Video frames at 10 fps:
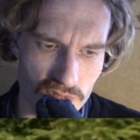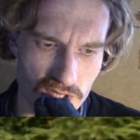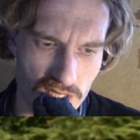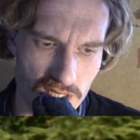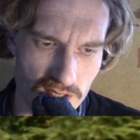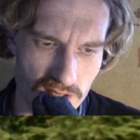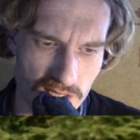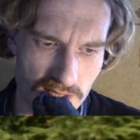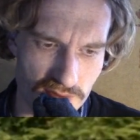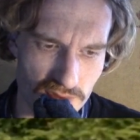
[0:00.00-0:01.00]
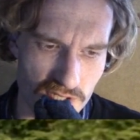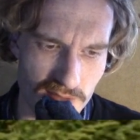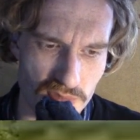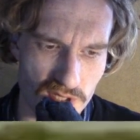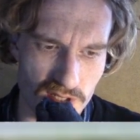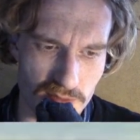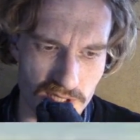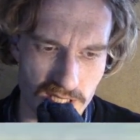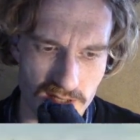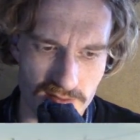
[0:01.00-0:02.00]
Okay, I have to jump a little bit
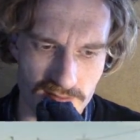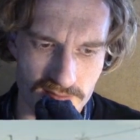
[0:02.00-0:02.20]
again